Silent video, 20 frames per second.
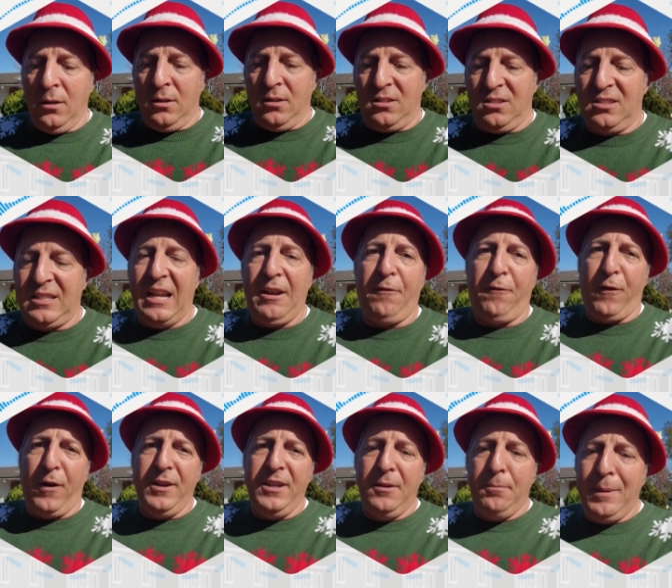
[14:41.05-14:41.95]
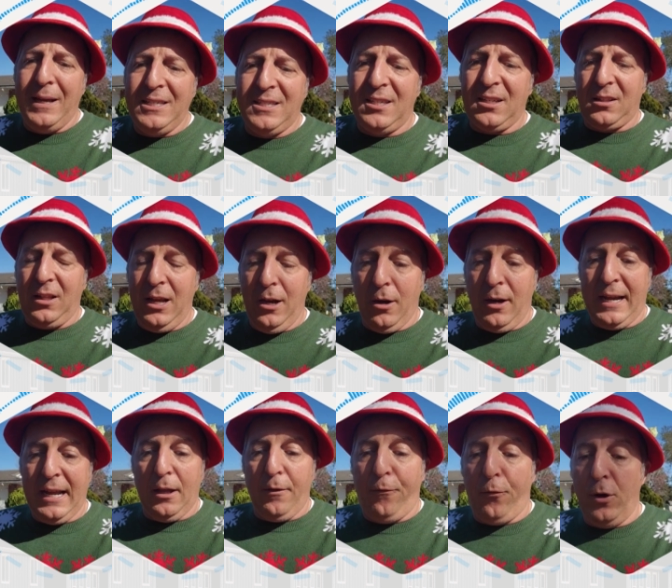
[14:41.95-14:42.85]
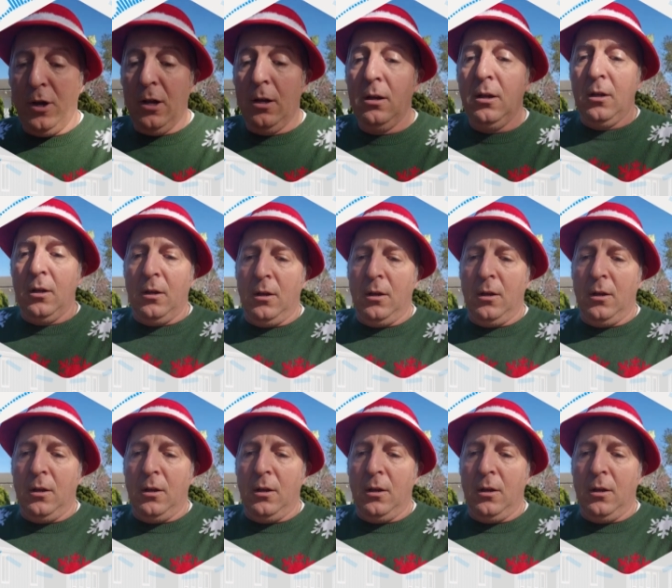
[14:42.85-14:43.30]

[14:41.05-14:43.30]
state funded basically here in California.